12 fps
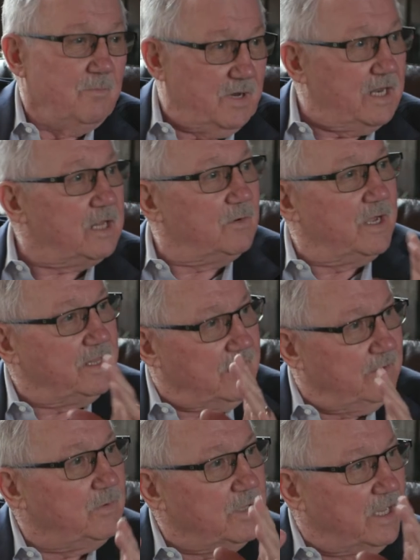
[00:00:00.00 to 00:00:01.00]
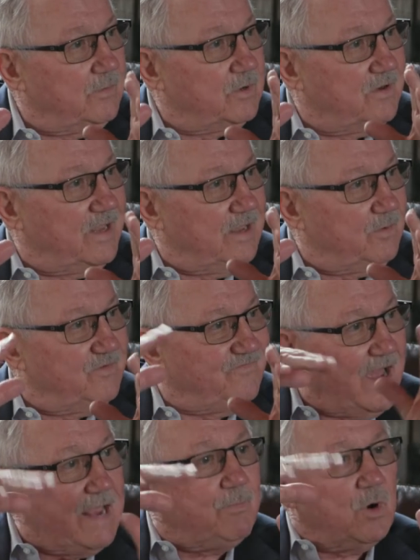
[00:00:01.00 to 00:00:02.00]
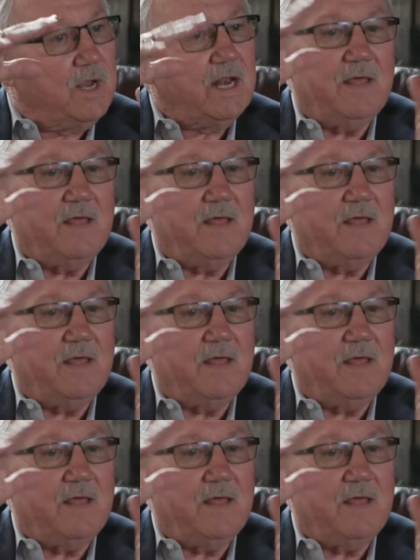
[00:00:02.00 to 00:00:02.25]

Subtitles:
But anyway, it would vibrate,